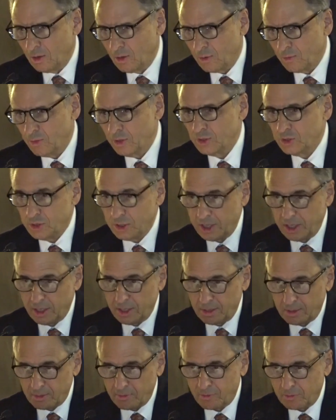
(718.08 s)

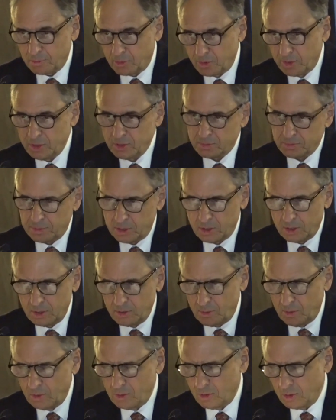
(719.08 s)
originating from Greece, but
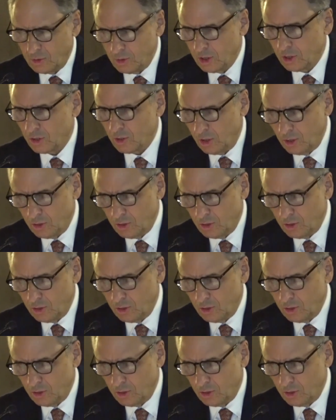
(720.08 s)
not